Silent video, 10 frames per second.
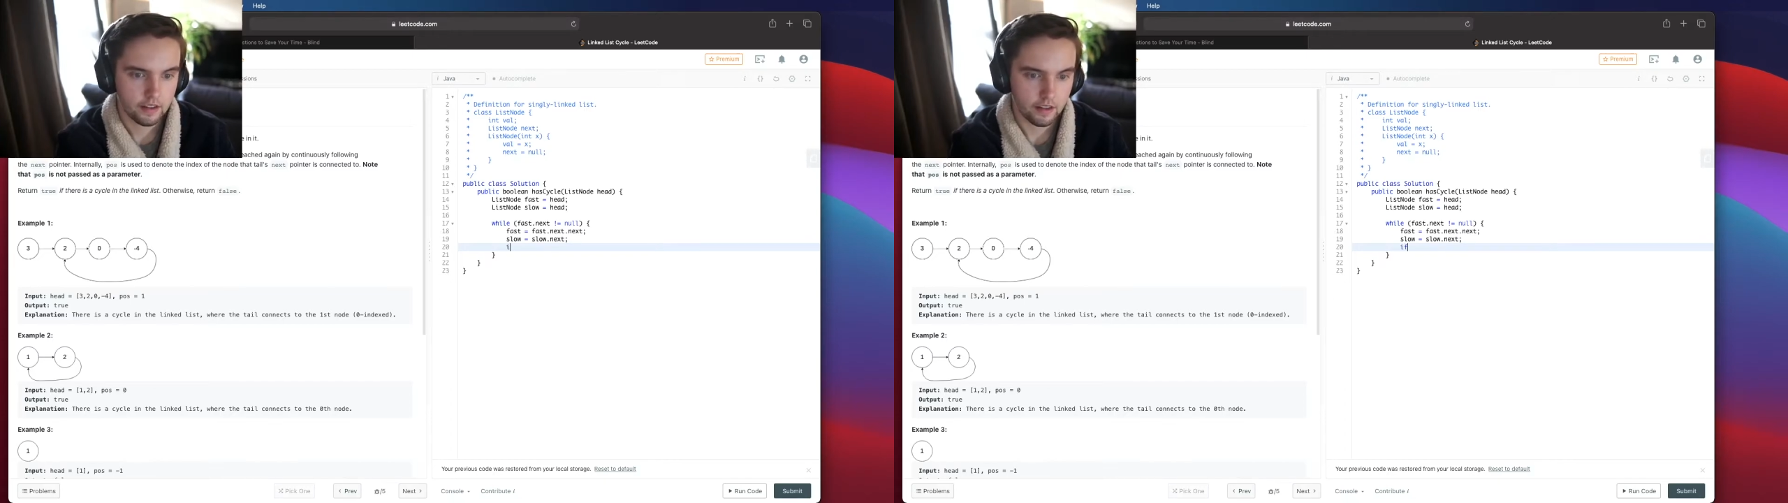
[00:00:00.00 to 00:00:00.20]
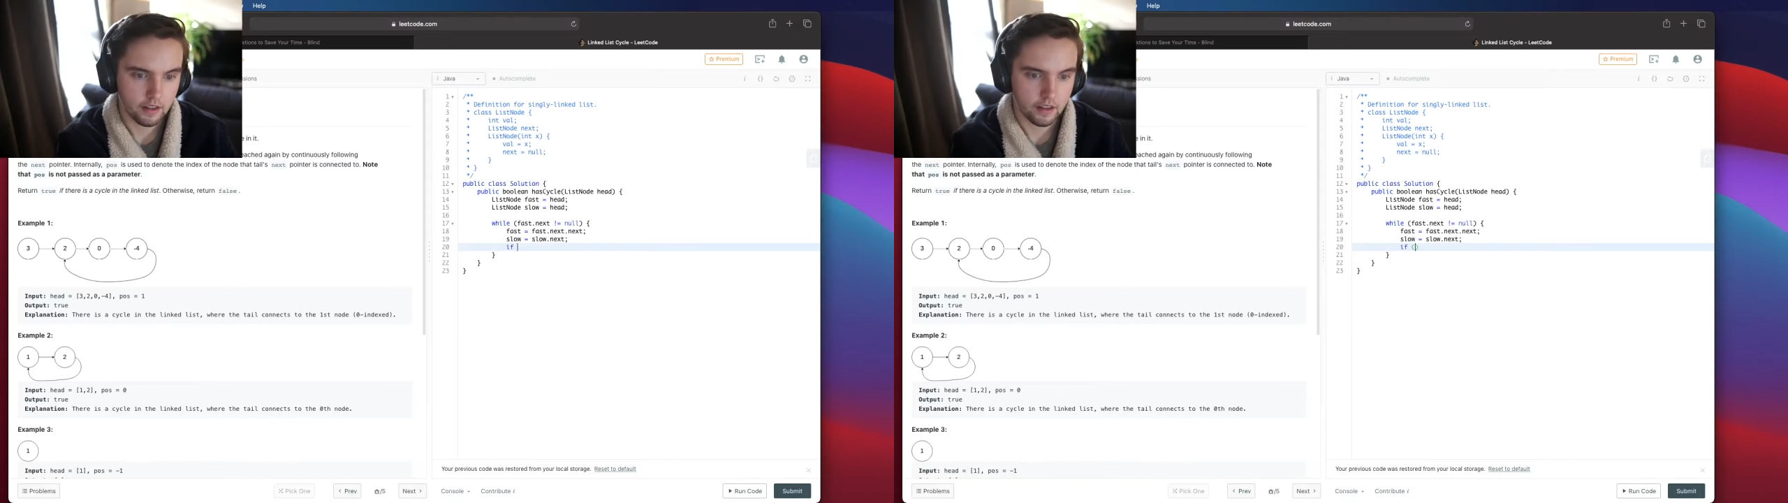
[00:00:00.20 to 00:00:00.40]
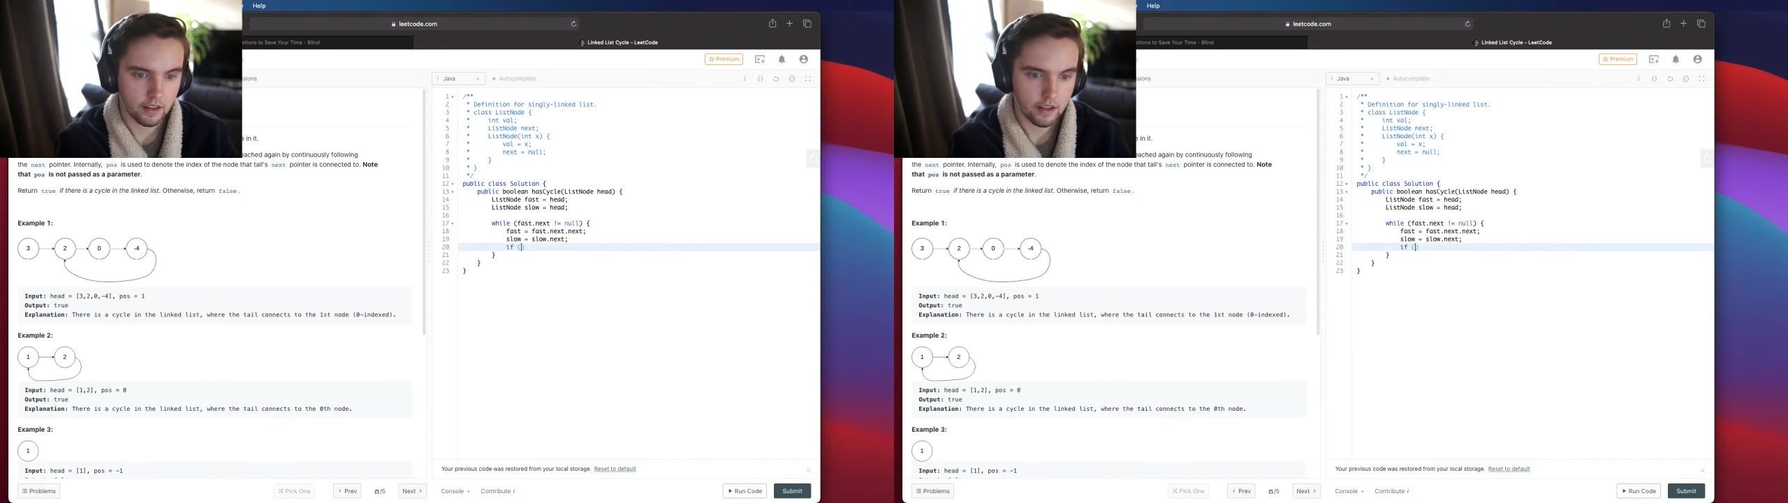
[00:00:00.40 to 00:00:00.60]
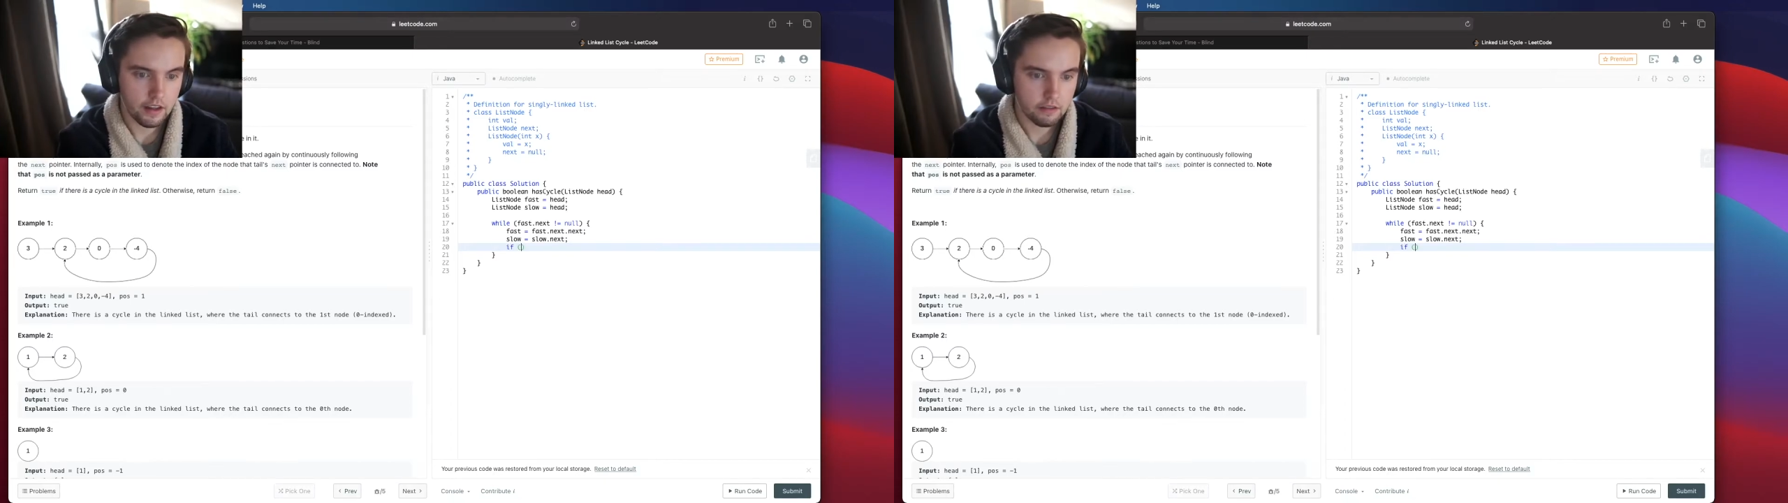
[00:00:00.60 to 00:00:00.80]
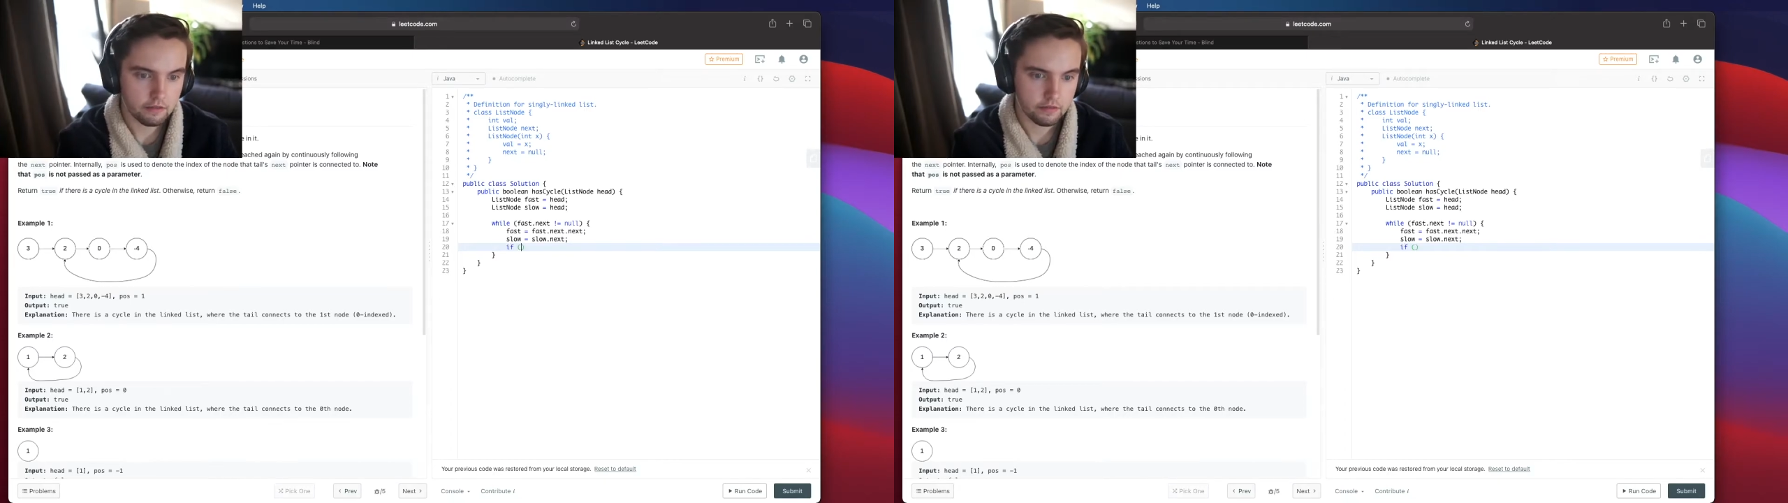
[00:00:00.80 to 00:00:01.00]
And then
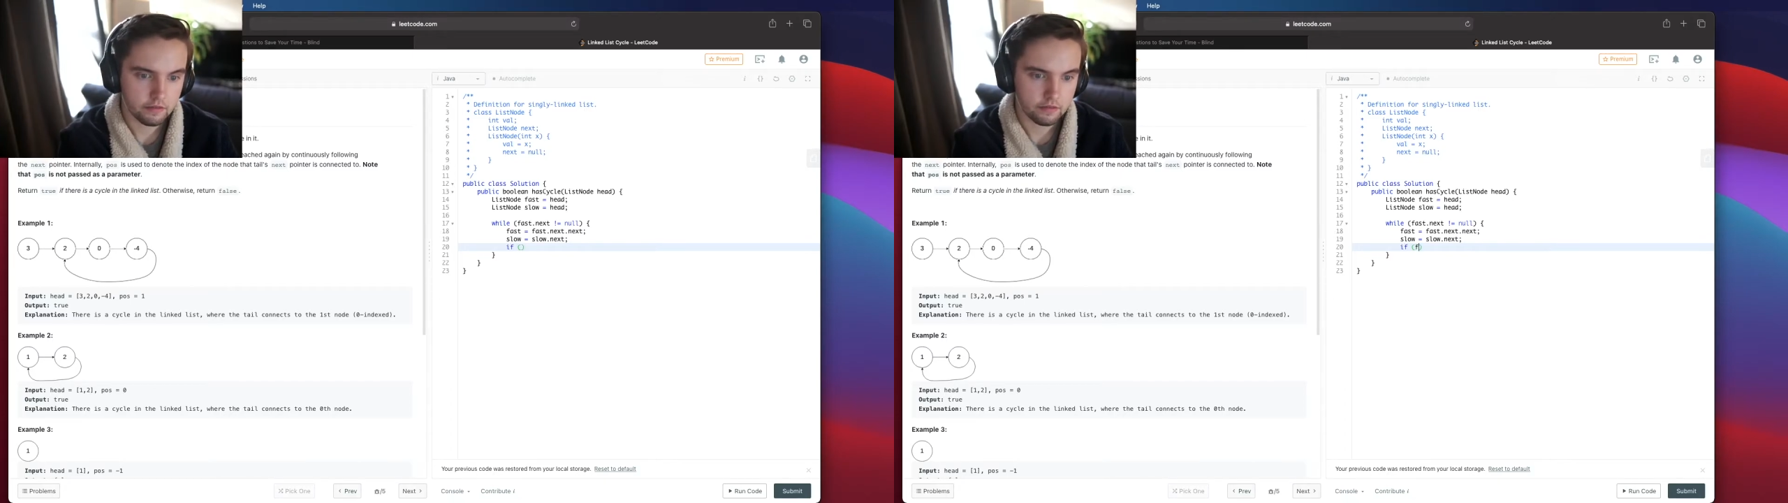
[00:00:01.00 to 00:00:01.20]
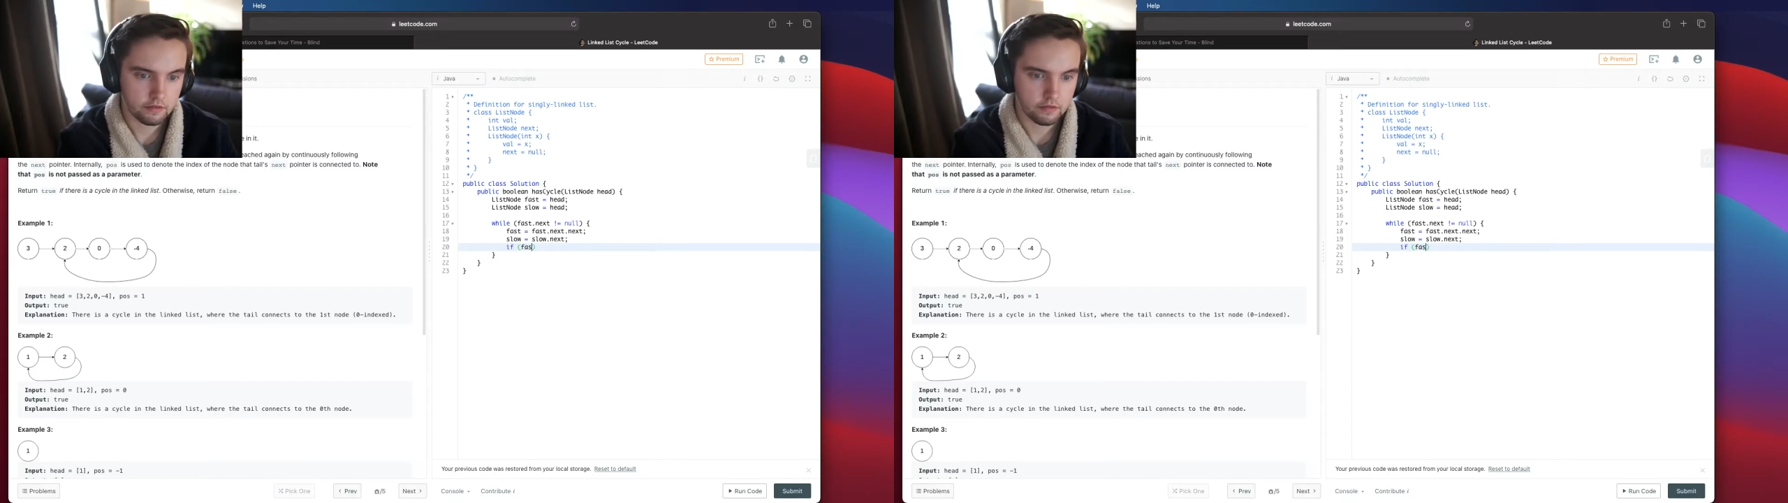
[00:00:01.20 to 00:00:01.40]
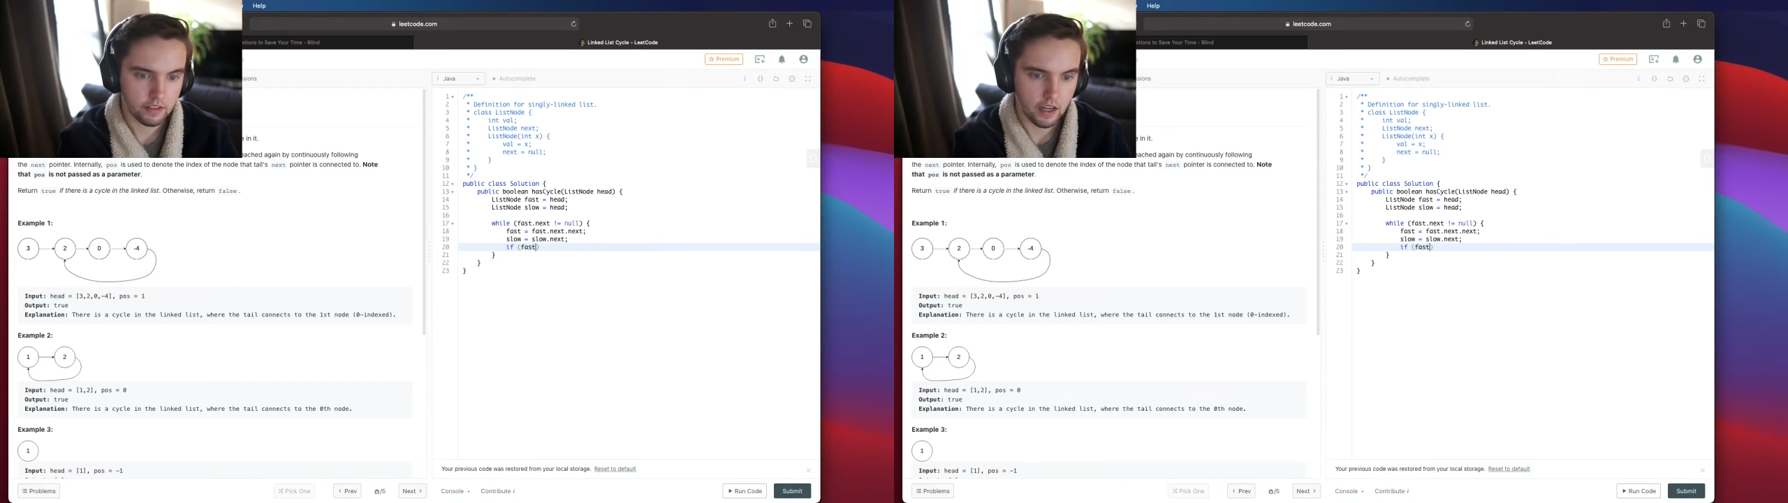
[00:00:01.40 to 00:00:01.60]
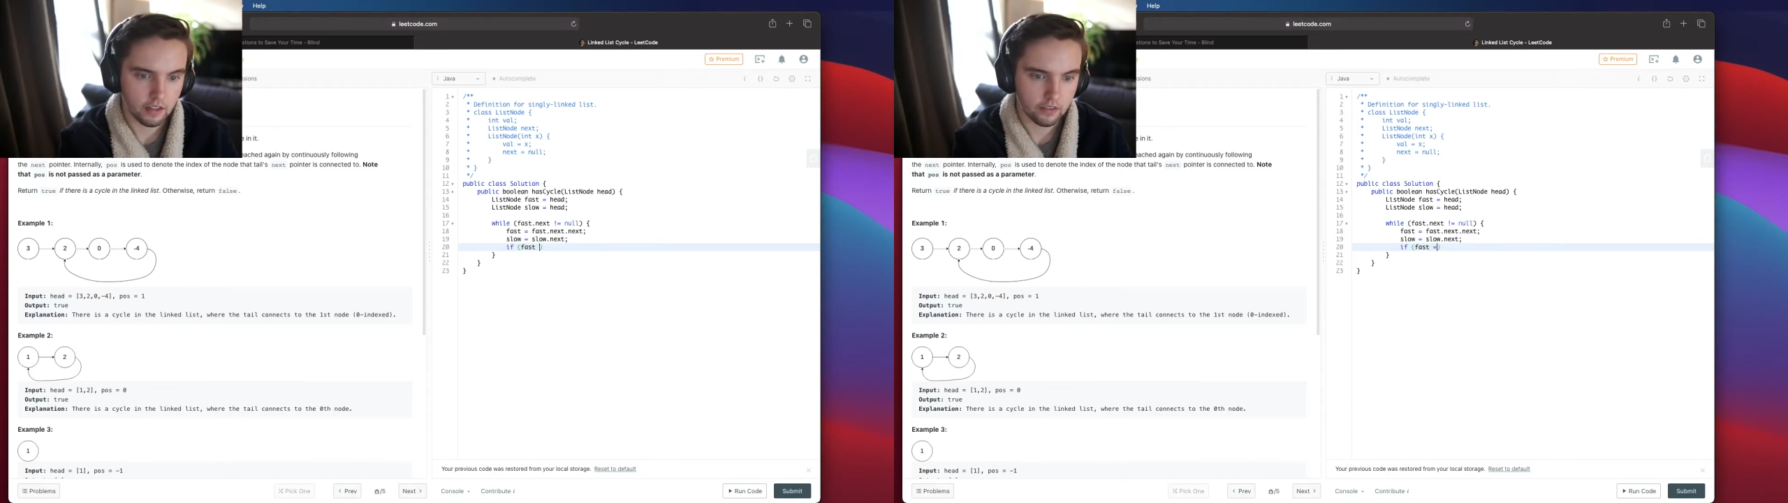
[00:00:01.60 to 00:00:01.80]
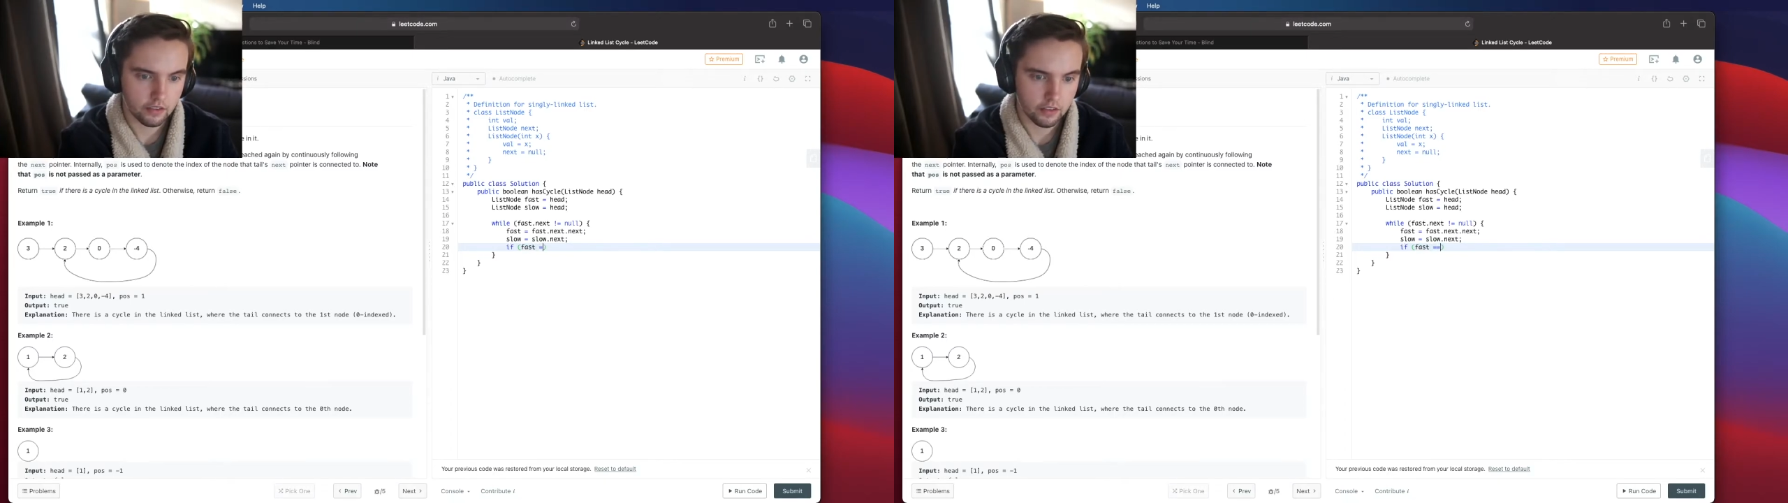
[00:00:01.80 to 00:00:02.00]
if fast